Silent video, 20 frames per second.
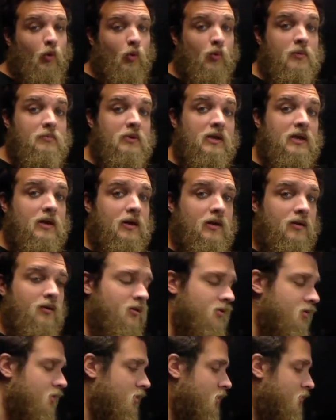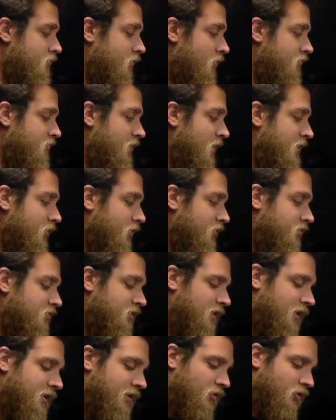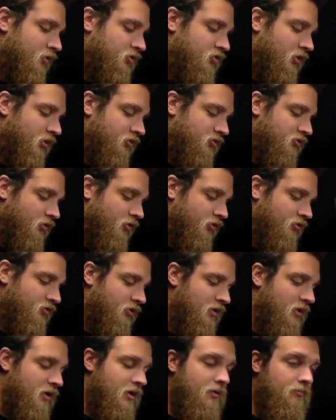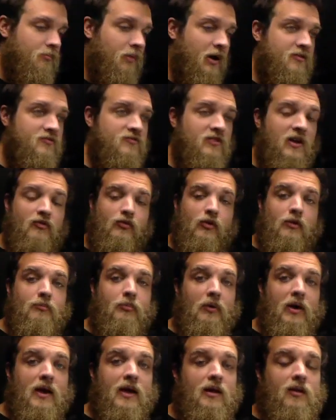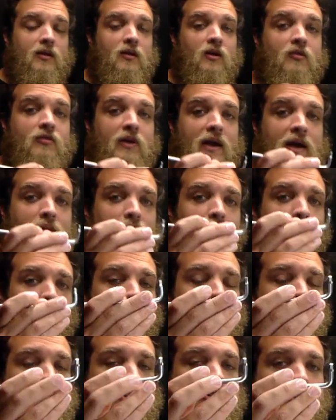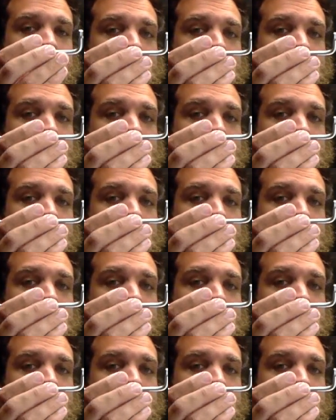we begin, for Fender style adjusters, my favorite brand of Allen wrench